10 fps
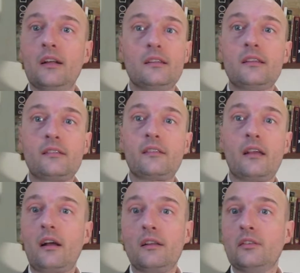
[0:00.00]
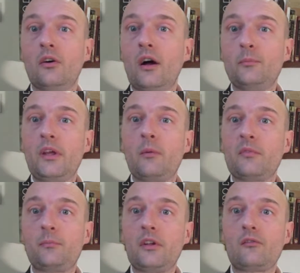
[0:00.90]
Let's take, I don't know, I B
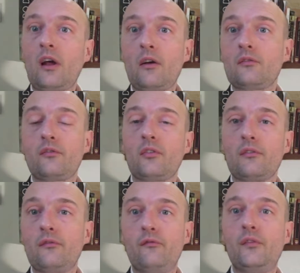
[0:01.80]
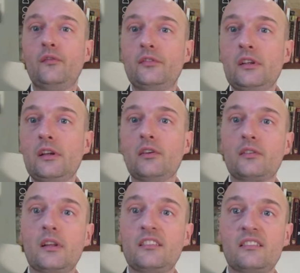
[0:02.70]
M's been around for fifty
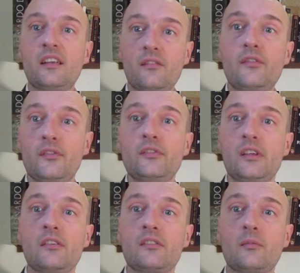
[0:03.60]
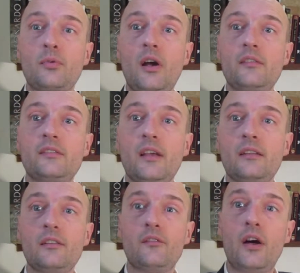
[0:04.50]
years. Let's take fifty years of price
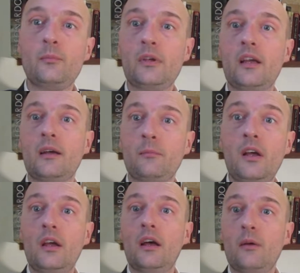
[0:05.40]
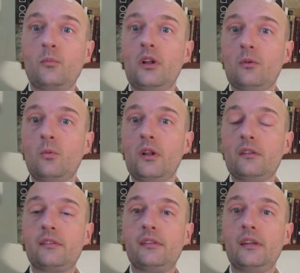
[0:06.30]
data of I B M, and we'll we'll
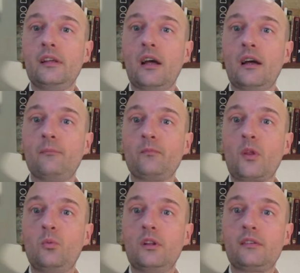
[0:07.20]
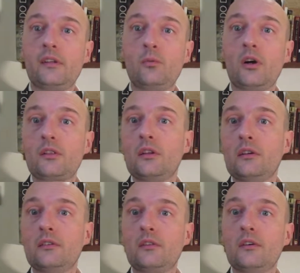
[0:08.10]
see um, we'll see what
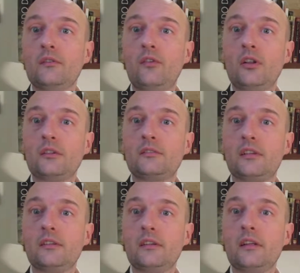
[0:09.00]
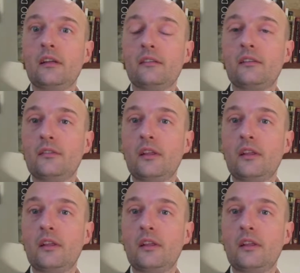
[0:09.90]
the, the volatility is, and